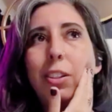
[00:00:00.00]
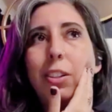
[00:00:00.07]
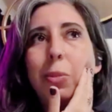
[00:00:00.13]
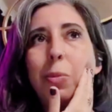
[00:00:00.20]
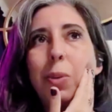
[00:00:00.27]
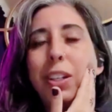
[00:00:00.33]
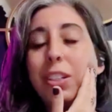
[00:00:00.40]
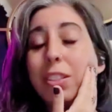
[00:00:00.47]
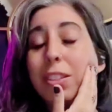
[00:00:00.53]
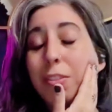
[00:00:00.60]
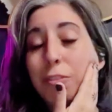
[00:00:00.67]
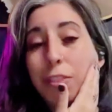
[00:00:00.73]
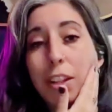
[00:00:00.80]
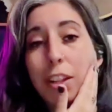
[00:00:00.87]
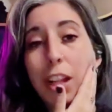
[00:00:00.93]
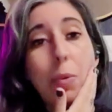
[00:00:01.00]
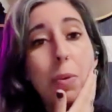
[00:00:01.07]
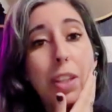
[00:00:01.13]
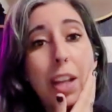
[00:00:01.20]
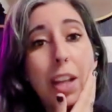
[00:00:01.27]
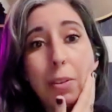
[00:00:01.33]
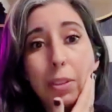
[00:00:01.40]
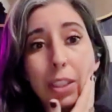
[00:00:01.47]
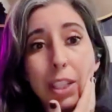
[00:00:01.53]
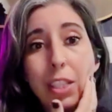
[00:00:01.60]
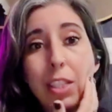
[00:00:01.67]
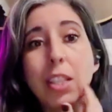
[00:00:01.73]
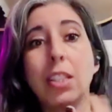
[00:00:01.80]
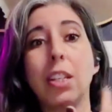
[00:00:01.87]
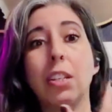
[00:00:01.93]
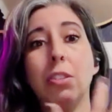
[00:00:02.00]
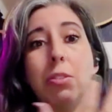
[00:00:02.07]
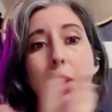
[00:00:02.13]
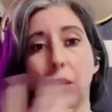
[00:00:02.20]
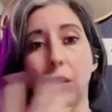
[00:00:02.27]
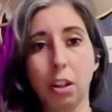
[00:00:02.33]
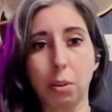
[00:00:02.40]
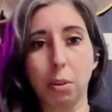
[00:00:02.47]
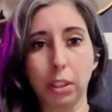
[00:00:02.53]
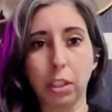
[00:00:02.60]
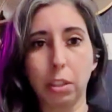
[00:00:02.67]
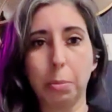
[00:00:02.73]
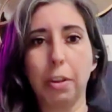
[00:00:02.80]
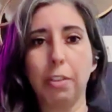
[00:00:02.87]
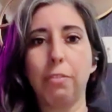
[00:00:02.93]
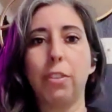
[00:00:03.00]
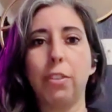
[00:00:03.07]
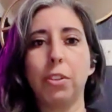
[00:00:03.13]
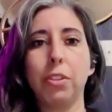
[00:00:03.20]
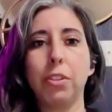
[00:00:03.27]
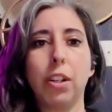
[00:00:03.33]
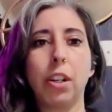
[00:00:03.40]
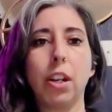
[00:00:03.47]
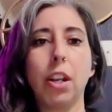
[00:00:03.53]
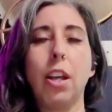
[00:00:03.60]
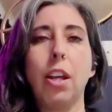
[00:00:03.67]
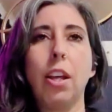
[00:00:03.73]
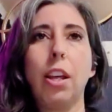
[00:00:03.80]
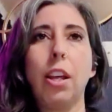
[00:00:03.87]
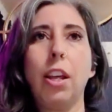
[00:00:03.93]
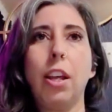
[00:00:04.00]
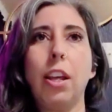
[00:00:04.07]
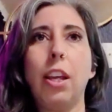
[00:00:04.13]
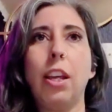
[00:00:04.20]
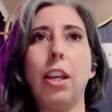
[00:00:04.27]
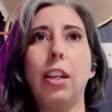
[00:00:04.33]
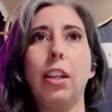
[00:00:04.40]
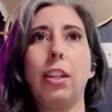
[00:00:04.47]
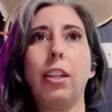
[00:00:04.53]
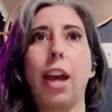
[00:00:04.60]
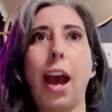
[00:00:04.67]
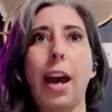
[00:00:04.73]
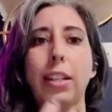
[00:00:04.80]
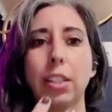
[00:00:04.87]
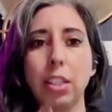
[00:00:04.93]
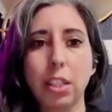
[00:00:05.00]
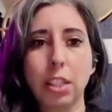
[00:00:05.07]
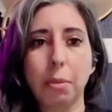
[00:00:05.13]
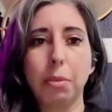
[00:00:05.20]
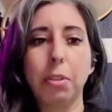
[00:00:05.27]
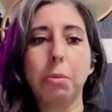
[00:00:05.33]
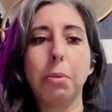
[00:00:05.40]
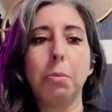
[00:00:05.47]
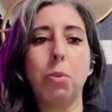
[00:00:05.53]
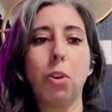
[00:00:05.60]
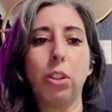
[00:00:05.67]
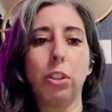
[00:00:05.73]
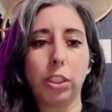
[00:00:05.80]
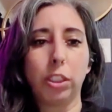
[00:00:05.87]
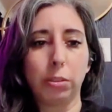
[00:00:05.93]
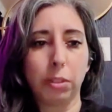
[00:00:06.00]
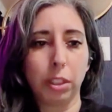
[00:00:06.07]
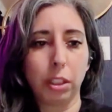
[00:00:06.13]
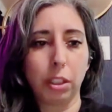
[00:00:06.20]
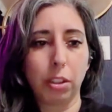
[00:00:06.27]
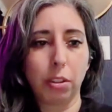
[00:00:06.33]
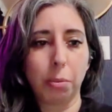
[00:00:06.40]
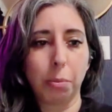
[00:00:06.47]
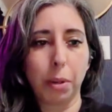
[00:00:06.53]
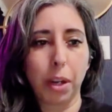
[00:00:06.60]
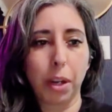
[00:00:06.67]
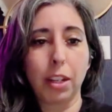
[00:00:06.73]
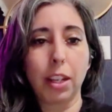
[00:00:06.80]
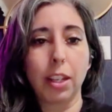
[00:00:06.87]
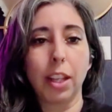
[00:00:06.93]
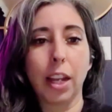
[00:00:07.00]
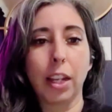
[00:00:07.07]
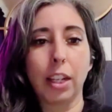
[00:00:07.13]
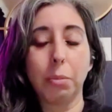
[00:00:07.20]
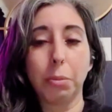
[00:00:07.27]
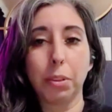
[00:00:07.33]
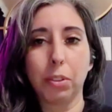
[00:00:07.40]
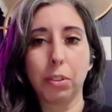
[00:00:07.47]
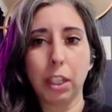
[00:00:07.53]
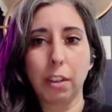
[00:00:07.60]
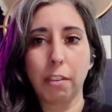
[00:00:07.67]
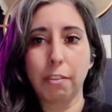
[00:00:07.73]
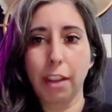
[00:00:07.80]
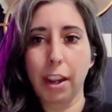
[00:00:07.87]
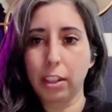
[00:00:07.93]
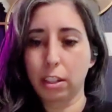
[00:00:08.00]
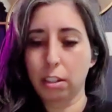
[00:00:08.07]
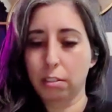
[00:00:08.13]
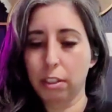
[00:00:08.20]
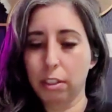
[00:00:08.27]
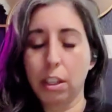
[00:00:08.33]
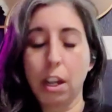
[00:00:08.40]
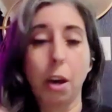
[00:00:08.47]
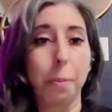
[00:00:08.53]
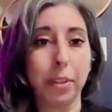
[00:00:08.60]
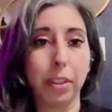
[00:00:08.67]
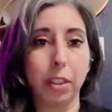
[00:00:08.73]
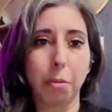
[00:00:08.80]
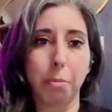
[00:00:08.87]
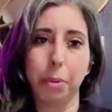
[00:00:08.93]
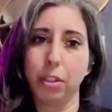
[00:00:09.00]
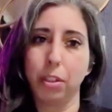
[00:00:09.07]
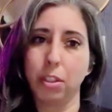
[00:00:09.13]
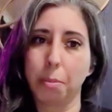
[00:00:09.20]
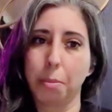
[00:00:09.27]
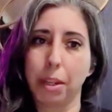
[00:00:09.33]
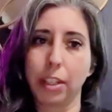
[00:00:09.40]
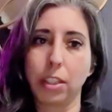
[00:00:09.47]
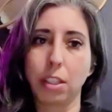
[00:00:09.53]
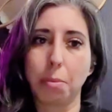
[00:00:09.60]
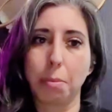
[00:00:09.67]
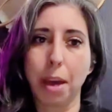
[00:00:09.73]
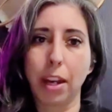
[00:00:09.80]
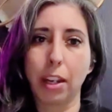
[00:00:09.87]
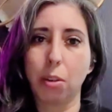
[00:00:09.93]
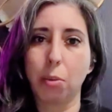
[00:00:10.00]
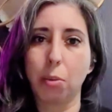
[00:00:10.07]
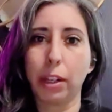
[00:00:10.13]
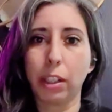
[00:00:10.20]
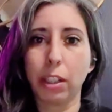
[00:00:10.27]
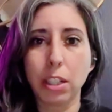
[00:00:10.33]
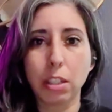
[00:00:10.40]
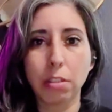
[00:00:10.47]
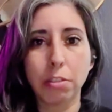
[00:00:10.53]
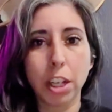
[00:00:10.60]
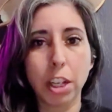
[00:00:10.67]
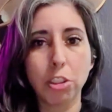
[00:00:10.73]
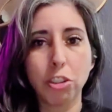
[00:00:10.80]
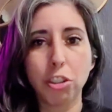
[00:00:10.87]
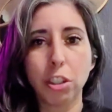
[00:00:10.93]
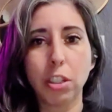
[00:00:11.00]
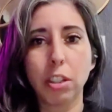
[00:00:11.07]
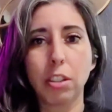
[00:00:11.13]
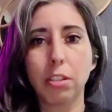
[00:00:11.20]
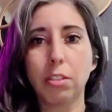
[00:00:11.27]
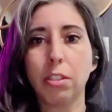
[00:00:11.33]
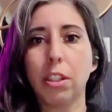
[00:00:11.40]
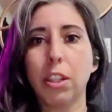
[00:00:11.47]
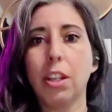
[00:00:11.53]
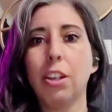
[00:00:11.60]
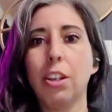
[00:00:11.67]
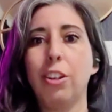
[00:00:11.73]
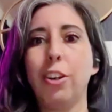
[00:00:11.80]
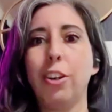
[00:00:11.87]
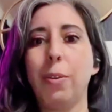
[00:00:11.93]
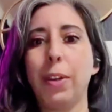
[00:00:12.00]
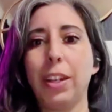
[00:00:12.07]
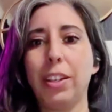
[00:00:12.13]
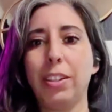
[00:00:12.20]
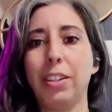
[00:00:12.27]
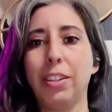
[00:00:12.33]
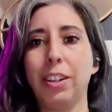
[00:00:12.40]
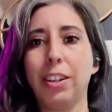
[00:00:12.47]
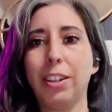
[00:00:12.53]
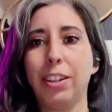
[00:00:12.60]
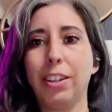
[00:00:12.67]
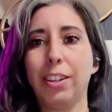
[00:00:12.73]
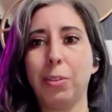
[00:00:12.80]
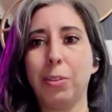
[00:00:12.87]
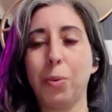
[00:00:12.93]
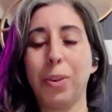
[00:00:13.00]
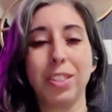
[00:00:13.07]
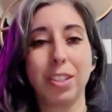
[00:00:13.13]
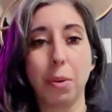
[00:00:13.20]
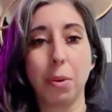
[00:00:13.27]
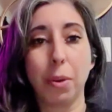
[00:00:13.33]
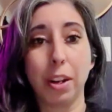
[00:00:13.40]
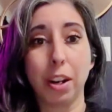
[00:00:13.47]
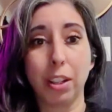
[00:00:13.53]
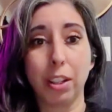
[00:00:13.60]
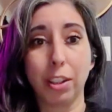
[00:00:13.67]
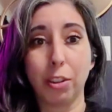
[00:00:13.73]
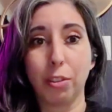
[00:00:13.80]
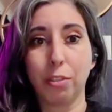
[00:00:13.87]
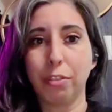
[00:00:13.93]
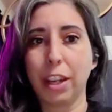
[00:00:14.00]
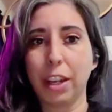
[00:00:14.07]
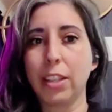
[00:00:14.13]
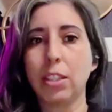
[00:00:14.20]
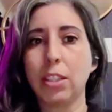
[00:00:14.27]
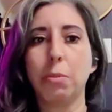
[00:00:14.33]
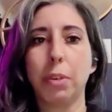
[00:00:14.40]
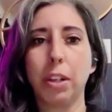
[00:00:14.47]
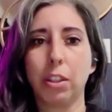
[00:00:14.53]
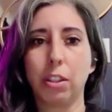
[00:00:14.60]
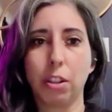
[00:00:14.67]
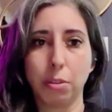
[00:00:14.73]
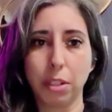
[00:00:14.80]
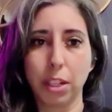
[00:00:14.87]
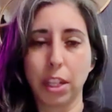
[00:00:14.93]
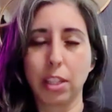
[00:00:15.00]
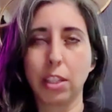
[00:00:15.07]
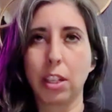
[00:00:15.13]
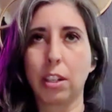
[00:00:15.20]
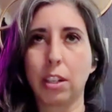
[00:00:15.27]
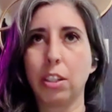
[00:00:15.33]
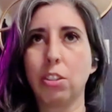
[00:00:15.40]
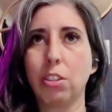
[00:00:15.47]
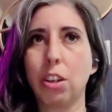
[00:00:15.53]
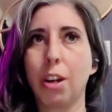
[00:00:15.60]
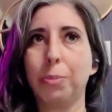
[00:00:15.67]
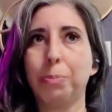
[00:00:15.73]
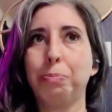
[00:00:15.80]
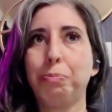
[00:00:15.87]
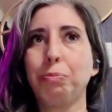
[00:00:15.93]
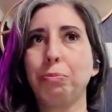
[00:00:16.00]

what does it feel like when that releases and you can go a little bit further? It asks them to be more in tune with their own body, and that can be really effective at helping them build some like somatic awareness of tension and knowing what's going on in their own face and where their own tense areas are.